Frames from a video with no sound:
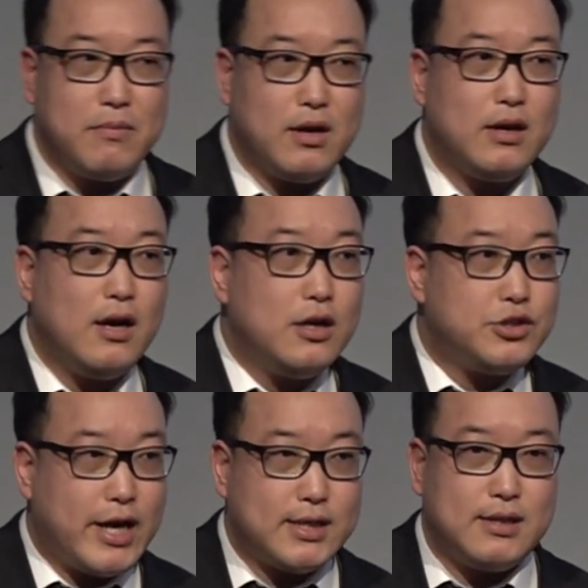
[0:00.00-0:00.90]
member
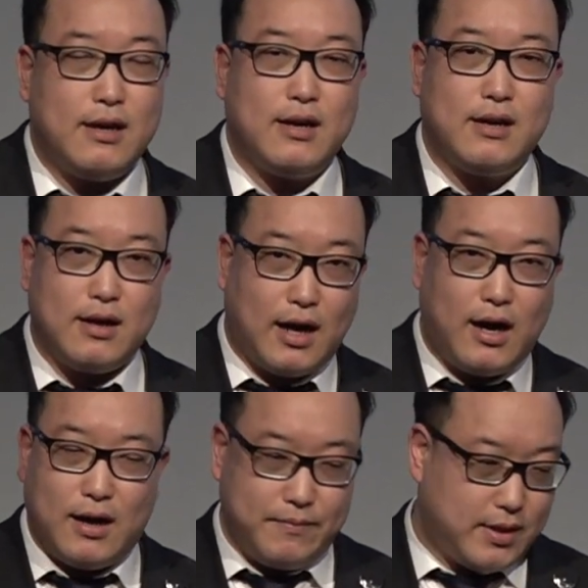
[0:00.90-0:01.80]
checks the
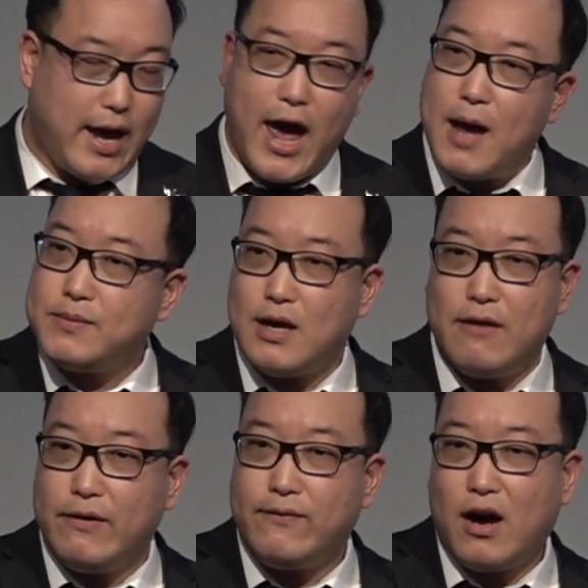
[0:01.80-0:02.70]

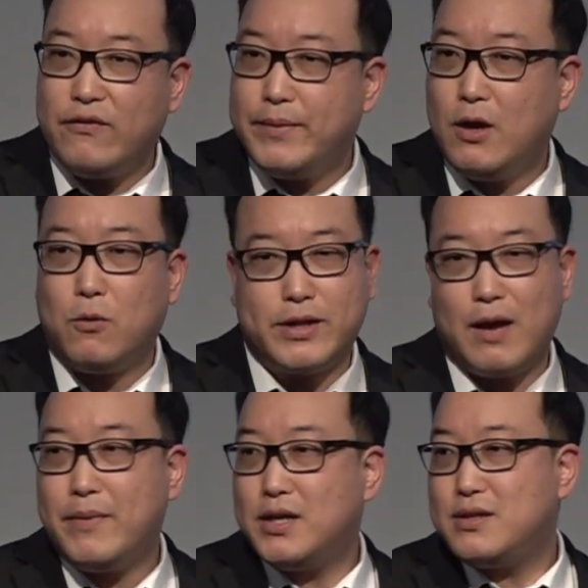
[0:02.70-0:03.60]
apps every 5 minutes
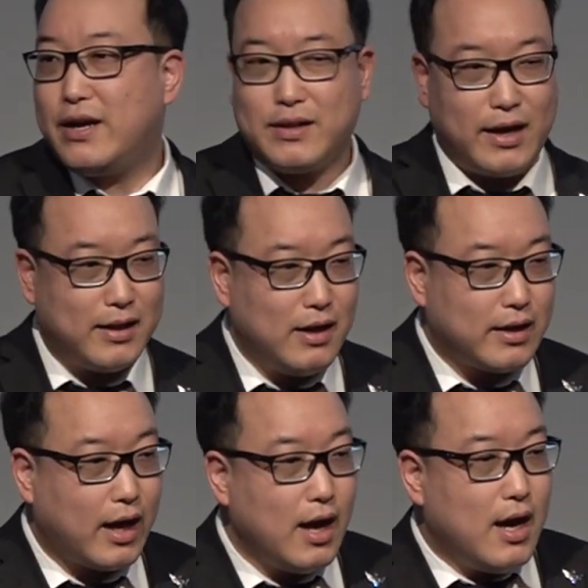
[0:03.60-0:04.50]
or 10 minutes like that,
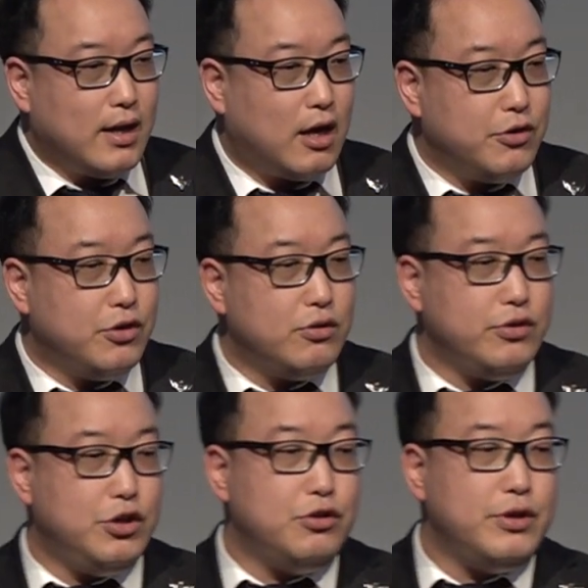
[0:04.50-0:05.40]
okay? Now,
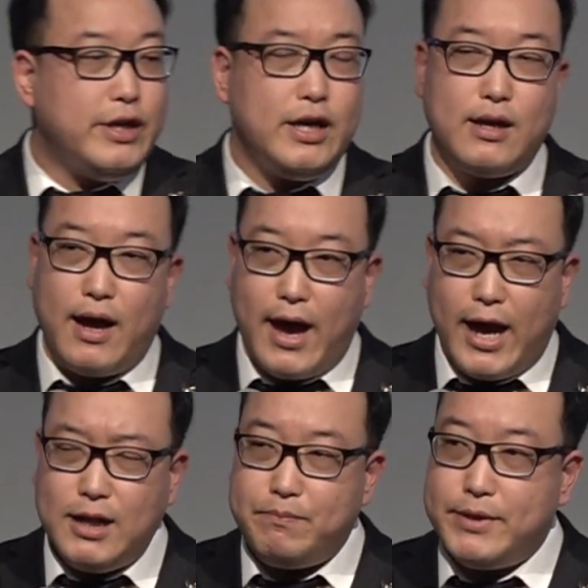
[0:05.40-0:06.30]
you need
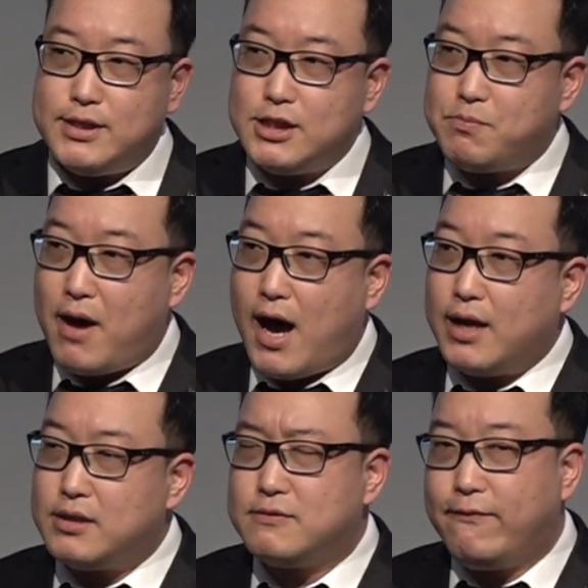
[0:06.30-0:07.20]
8 business
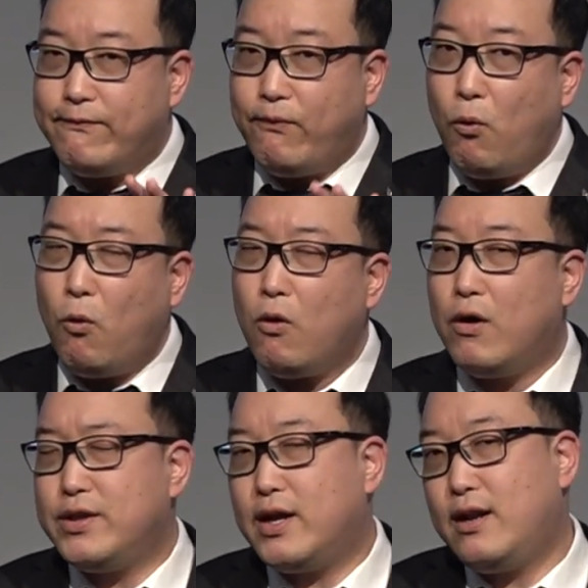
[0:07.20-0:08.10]
partners,
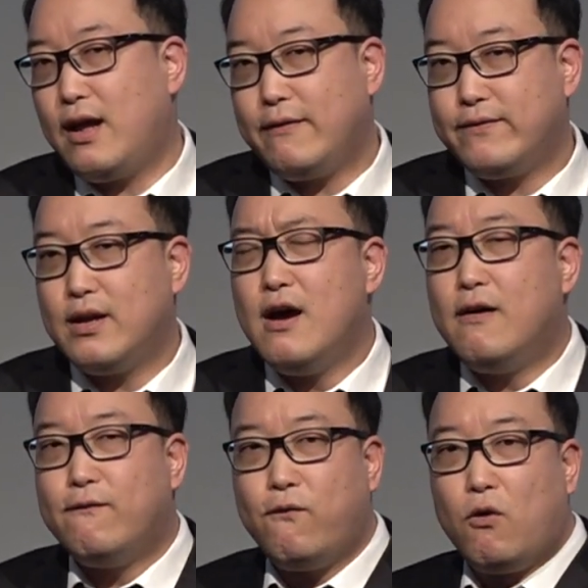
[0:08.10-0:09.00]
4 on the left,
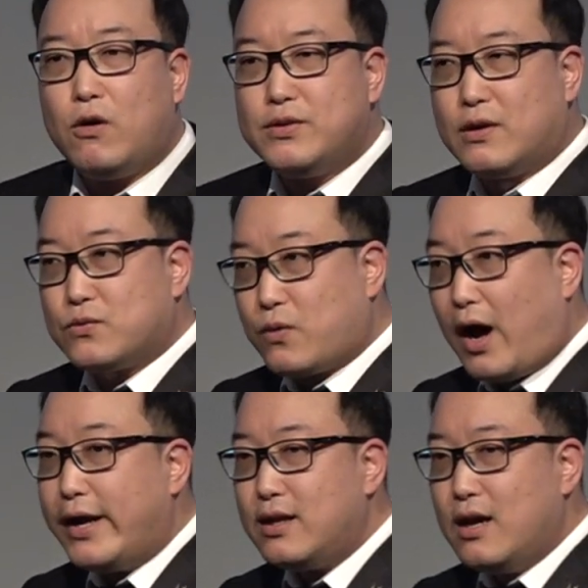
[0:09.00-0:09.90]
4 on the
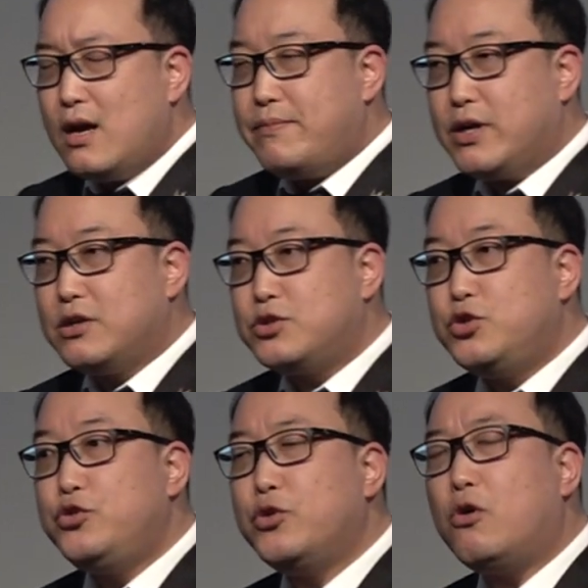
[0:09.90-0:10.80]
right,
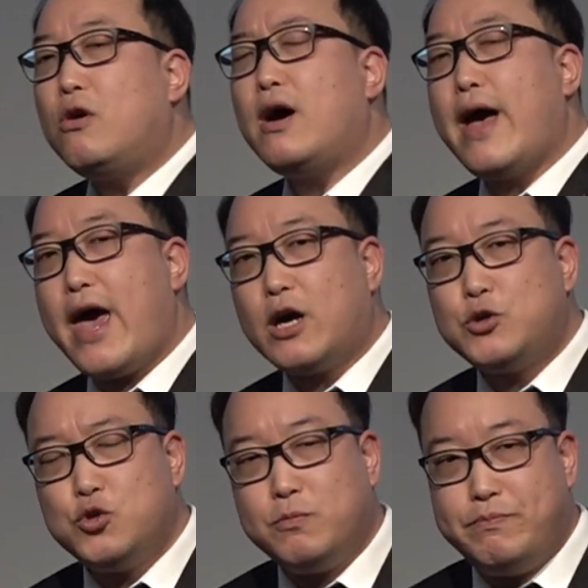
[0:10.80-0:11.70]
because your
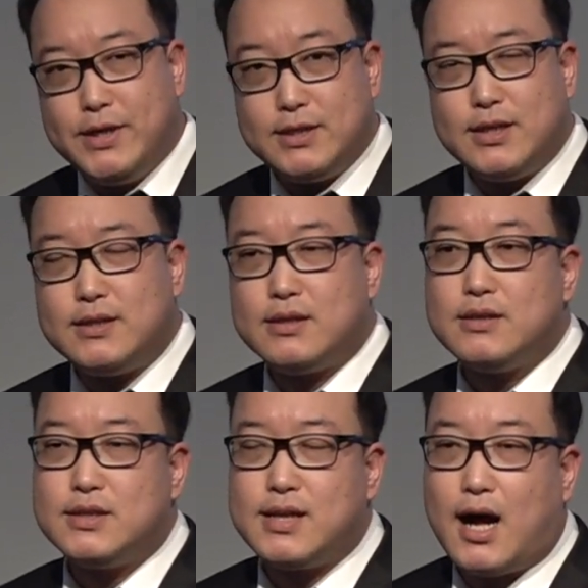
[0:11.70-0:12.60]
actual
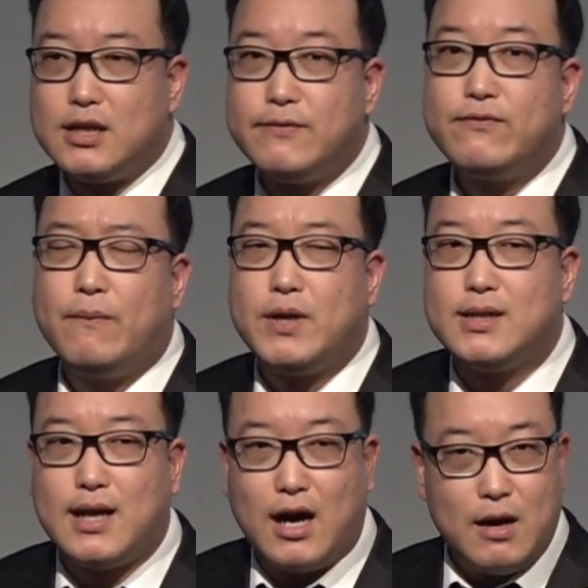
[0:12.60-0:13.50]
business starts from
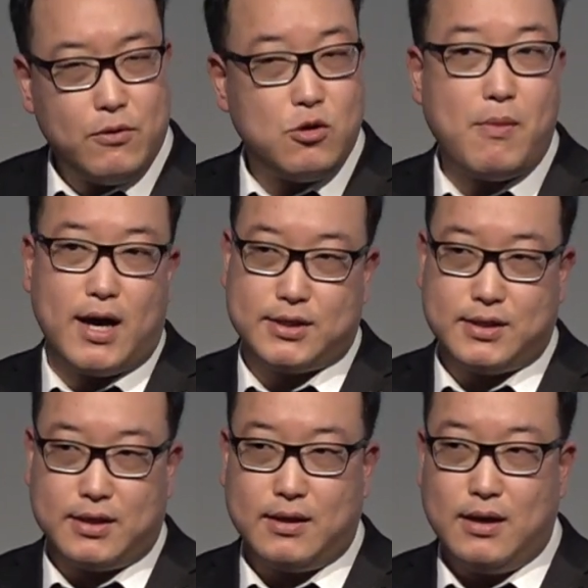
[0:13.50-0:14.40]
the Diamond
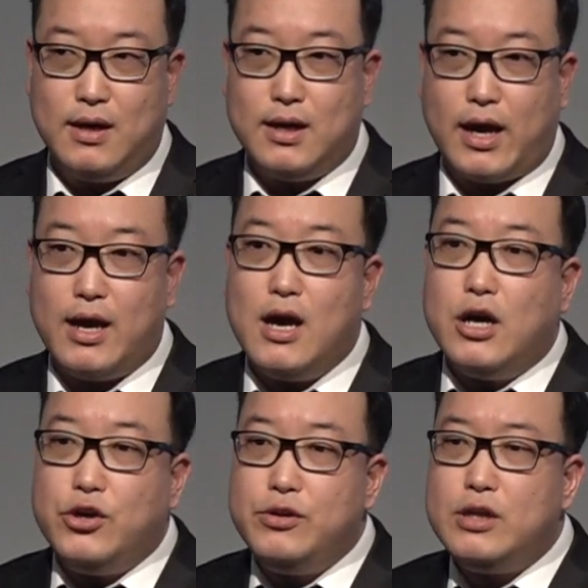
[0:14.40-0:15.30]
Master, okay?
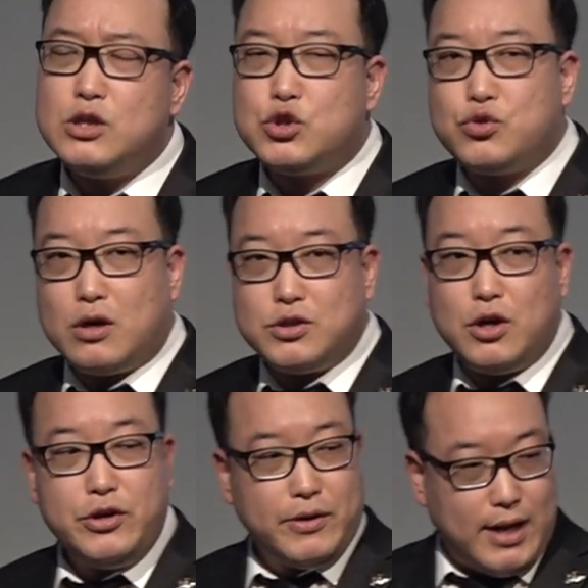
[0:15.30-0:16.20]
You need to
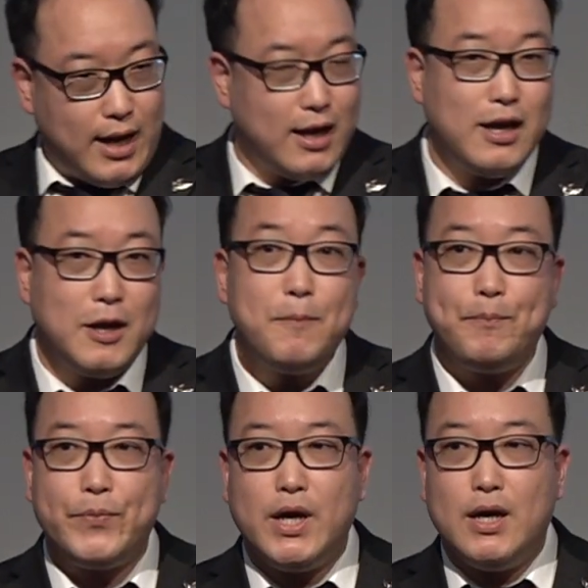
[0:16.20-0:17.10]
structure your
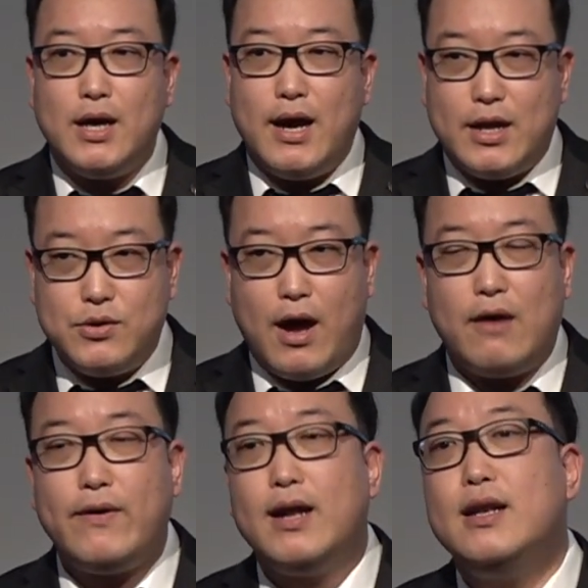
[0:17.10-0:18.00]
team to
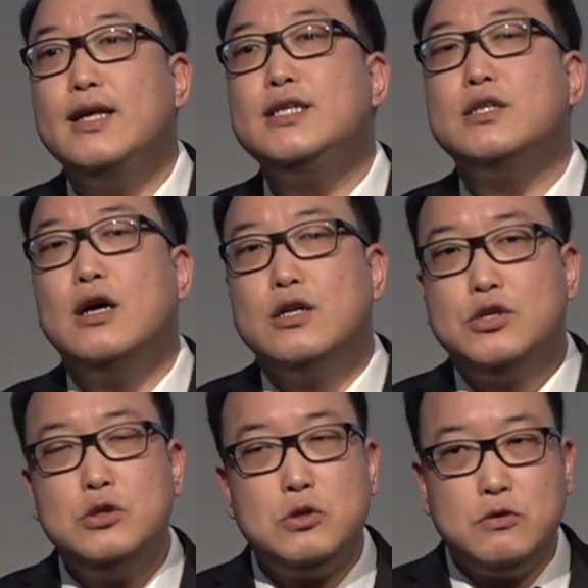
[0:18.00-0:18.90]
have at least
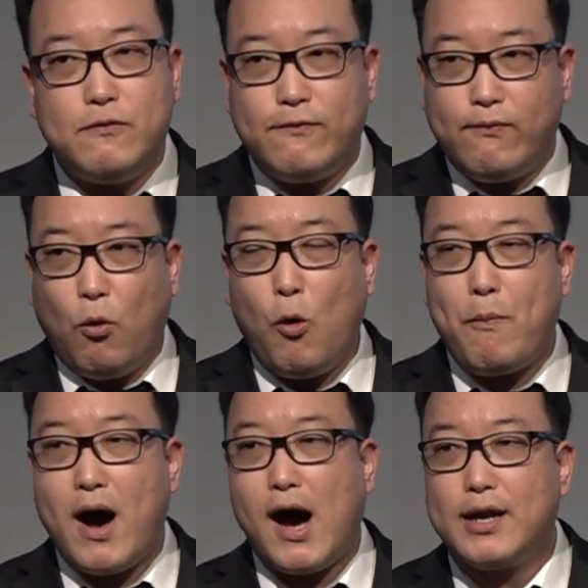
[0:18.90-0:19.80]
2 to
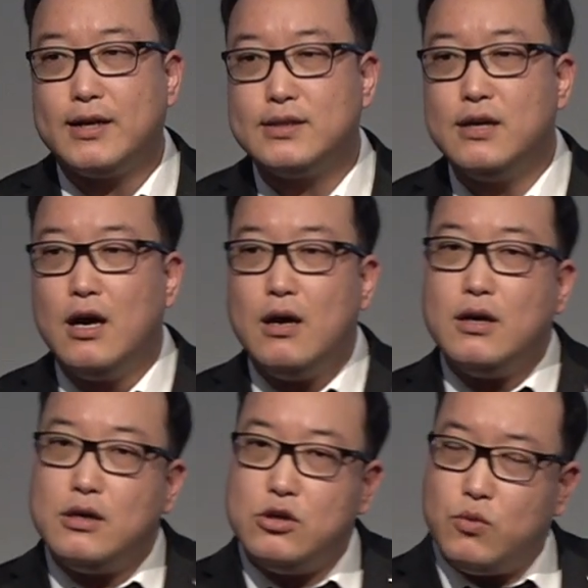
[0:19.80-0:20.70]
4 partners
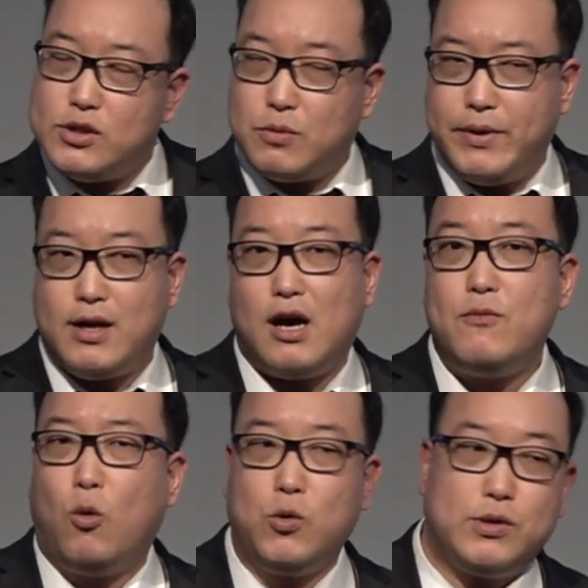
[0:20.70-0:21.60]
who wants to
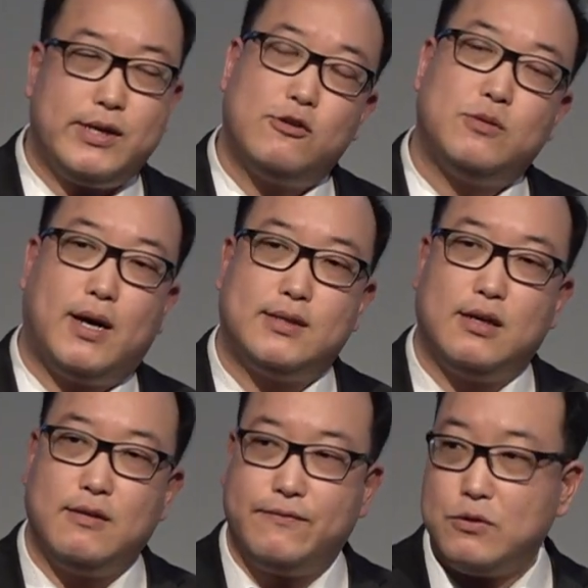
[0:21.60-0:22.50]
become auto sales
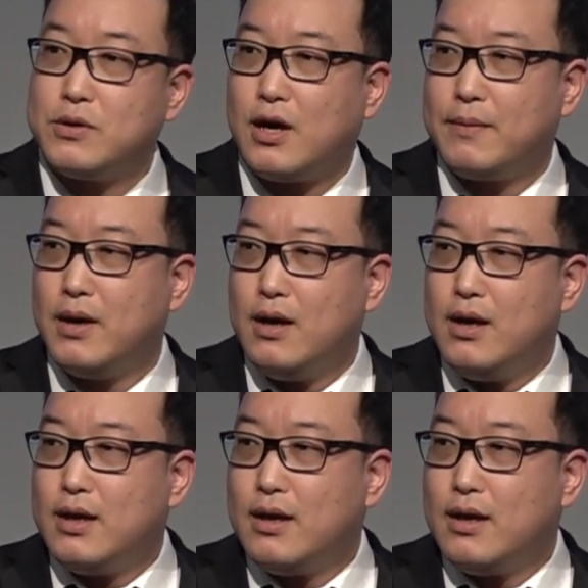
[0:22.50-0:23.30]
master in the full time,